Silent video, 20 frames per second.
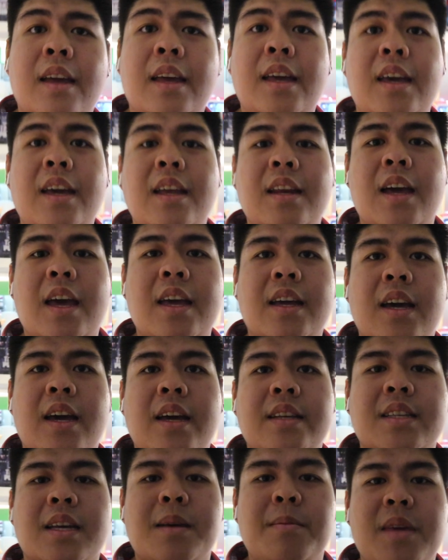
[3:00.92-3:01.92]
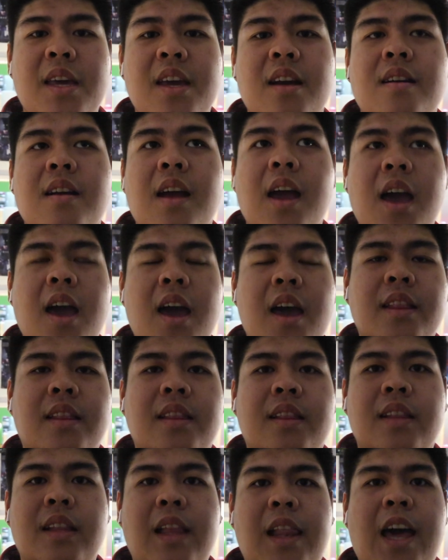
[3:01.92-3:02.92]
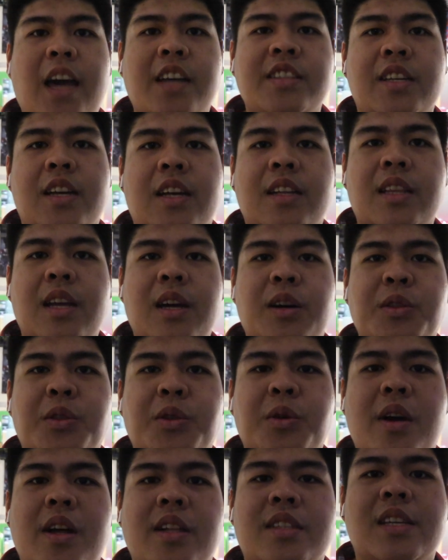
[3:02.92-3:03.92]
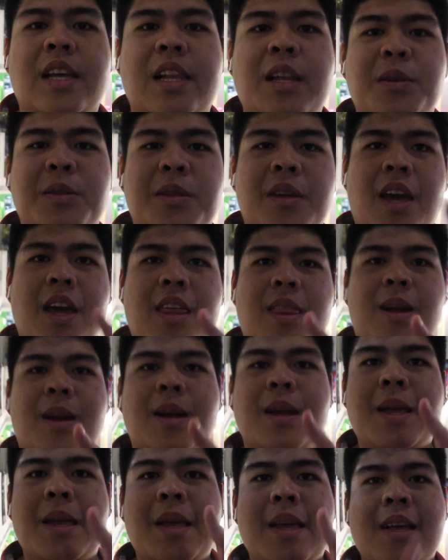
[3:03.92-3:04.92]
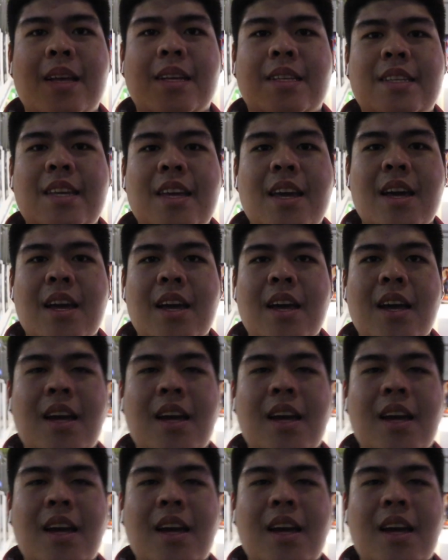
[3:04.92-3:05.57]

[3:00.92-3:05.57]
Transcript: And hi guys, I'm here at Lucky Chinatown to watch Alone Together. See ya!